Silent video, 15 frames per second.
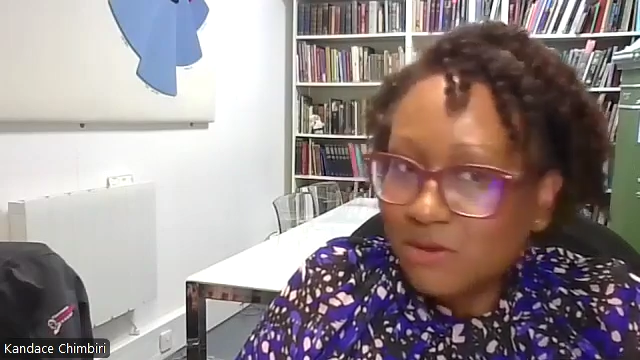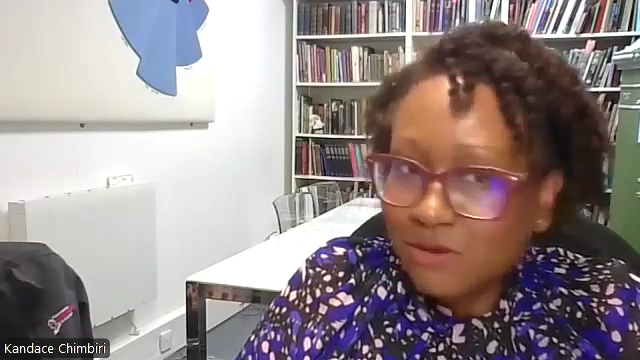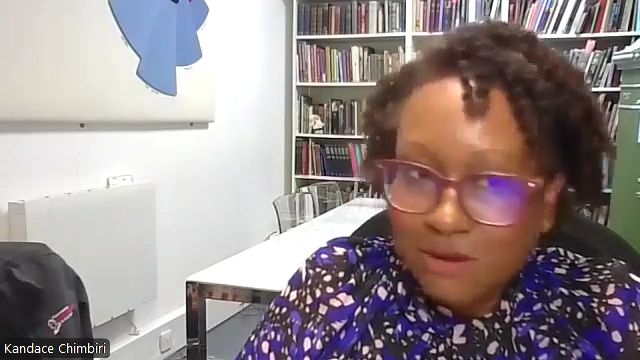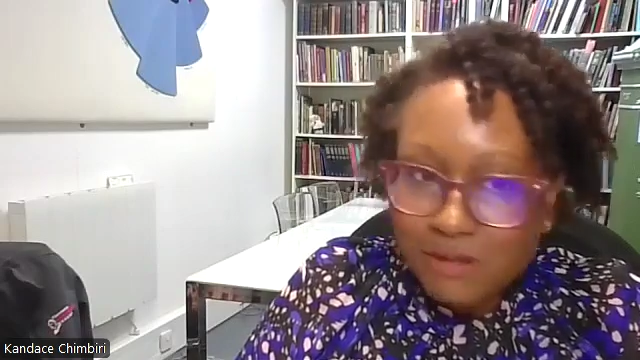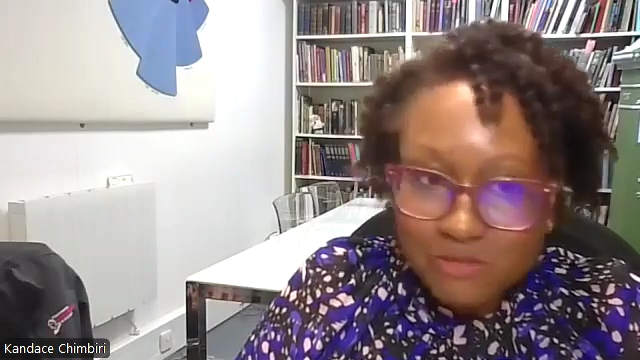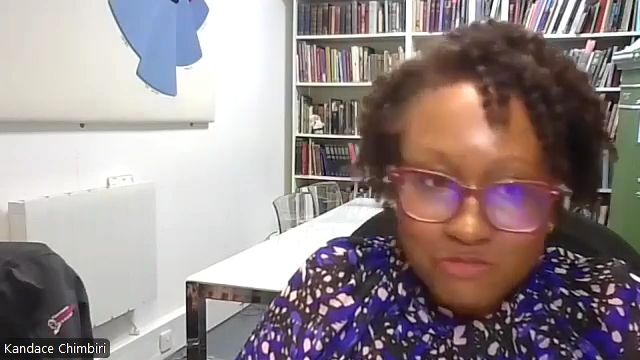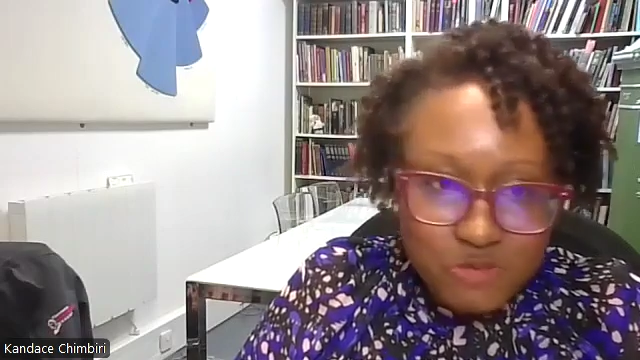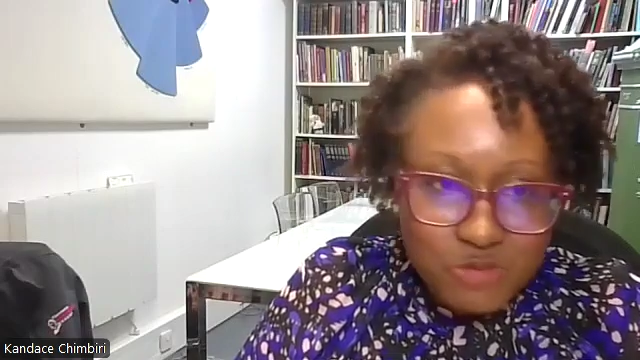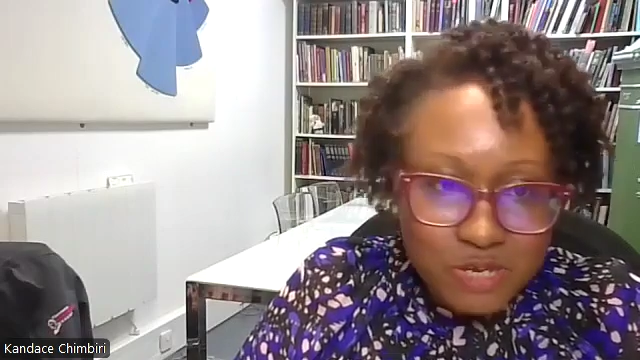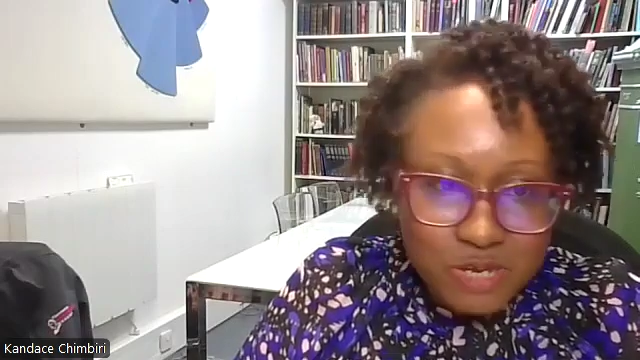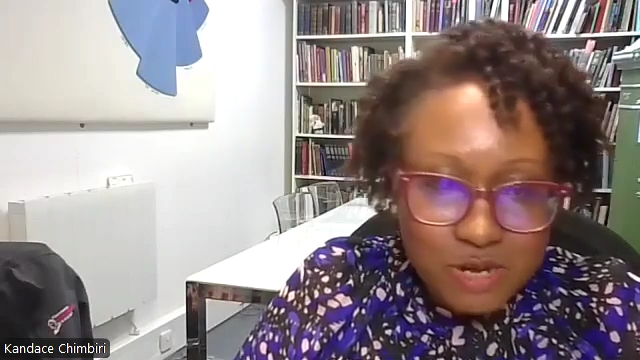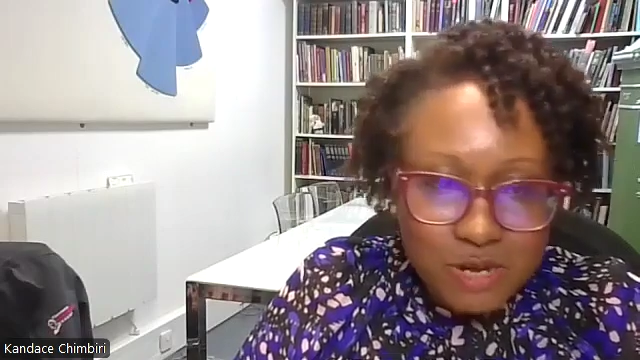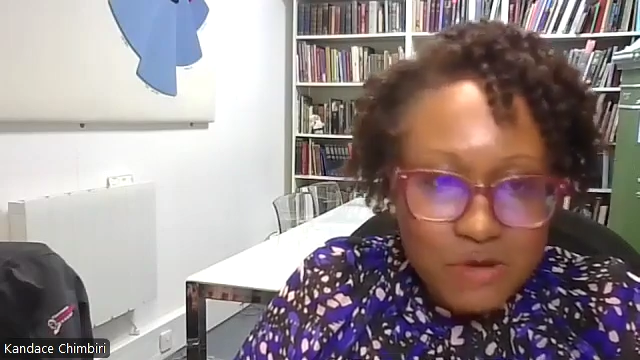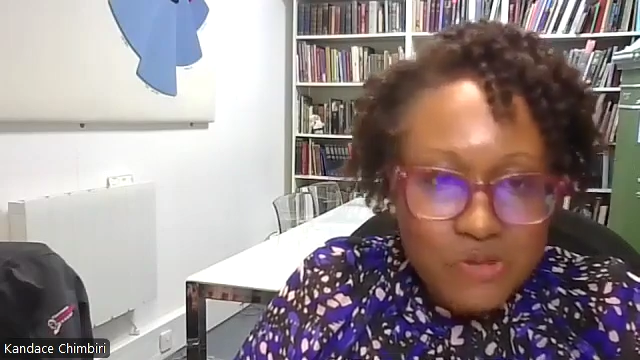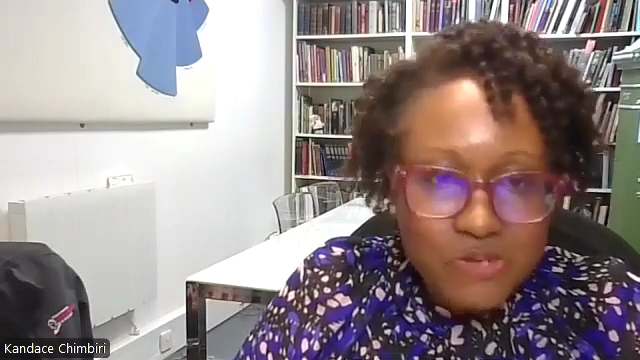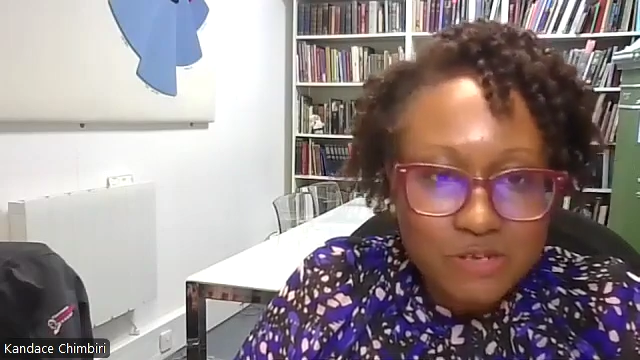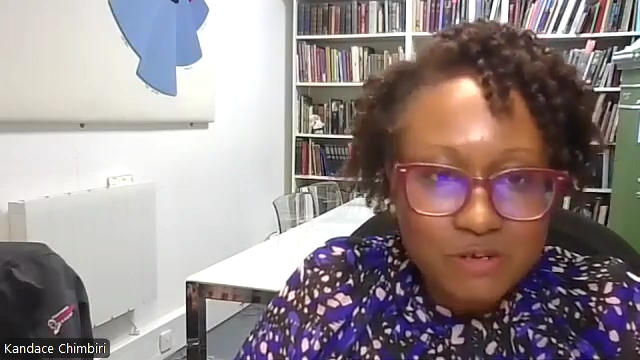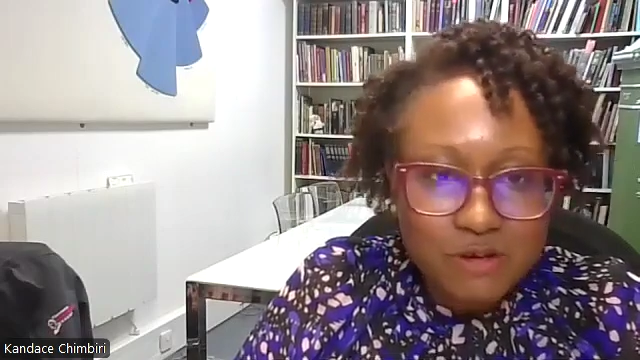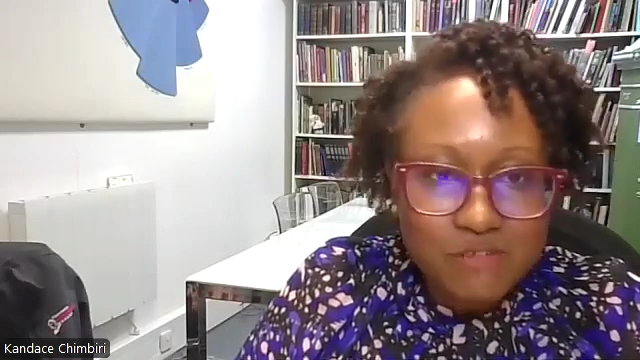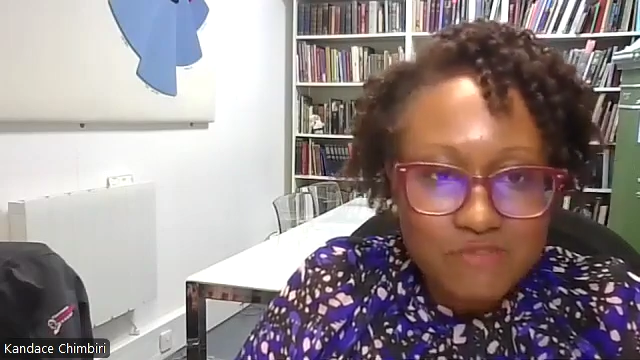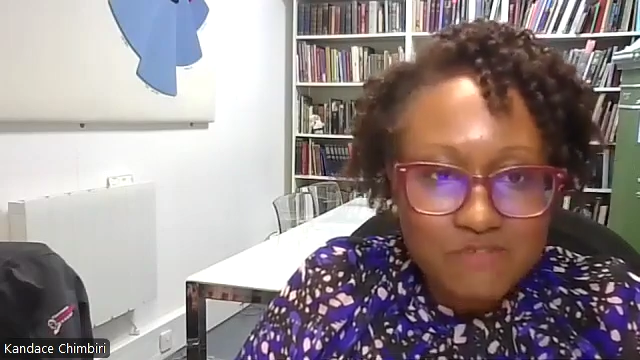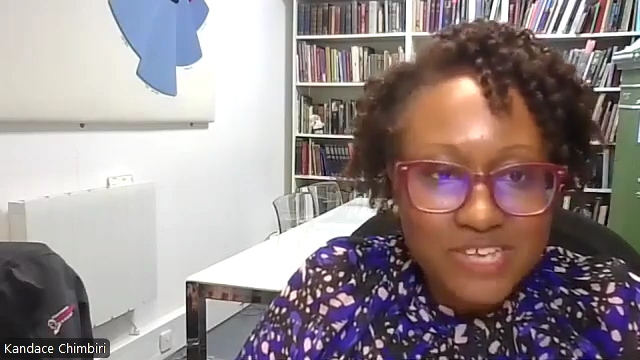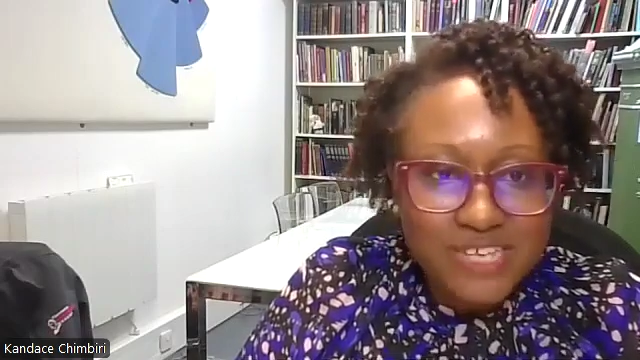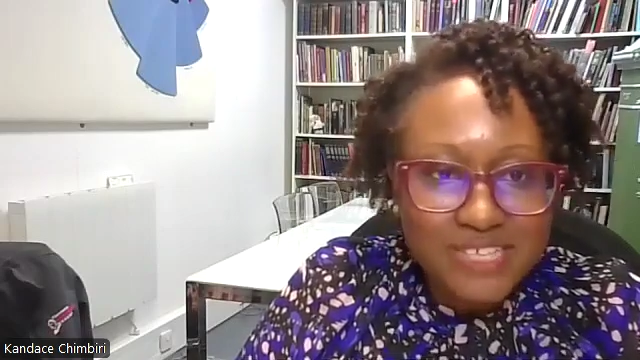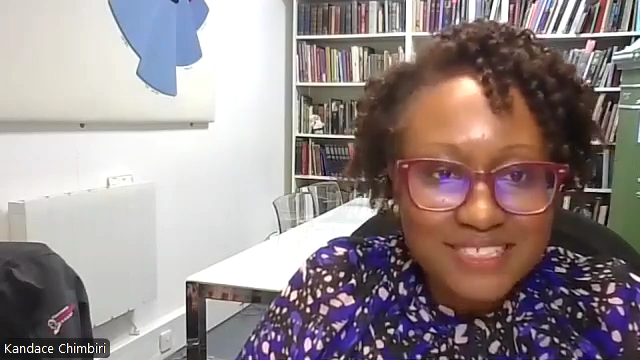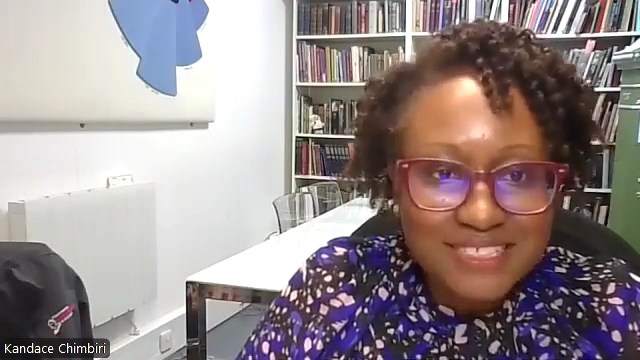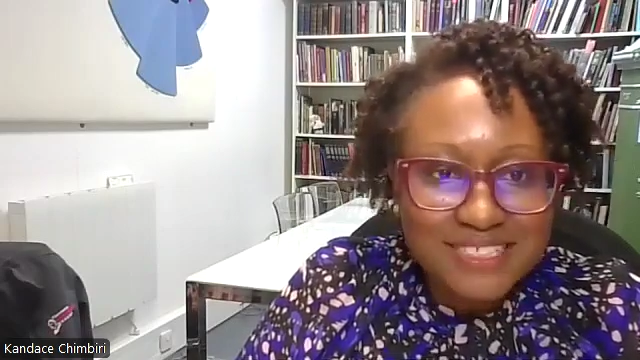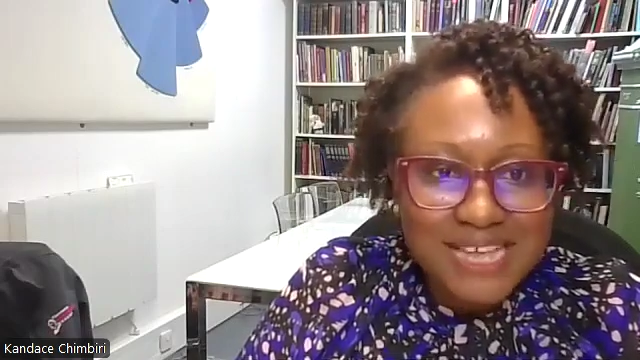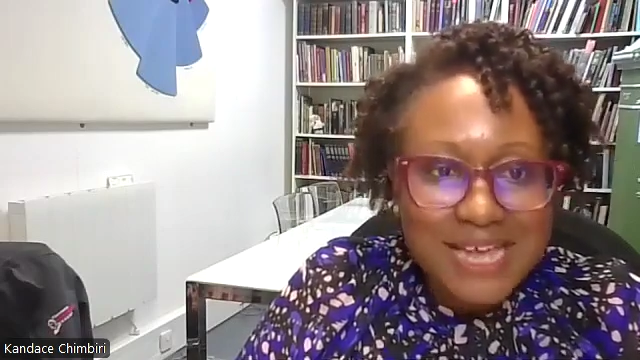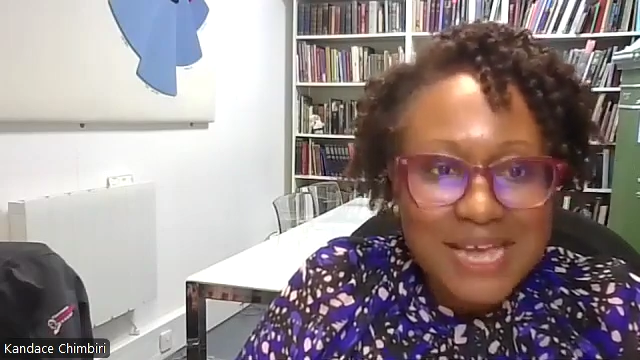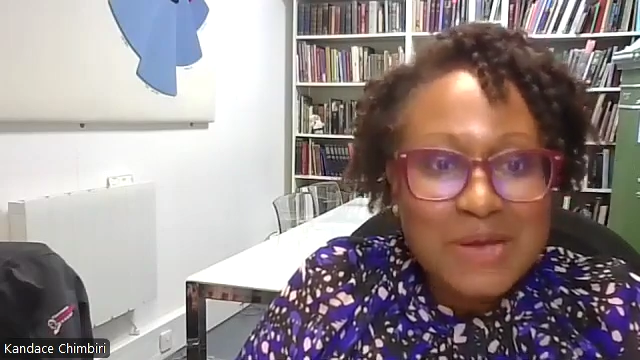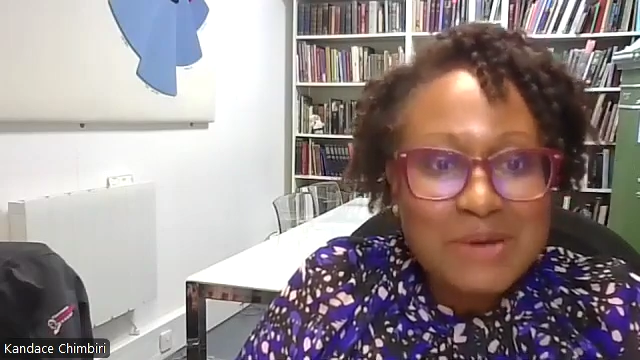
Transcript: not through the Colonial Office,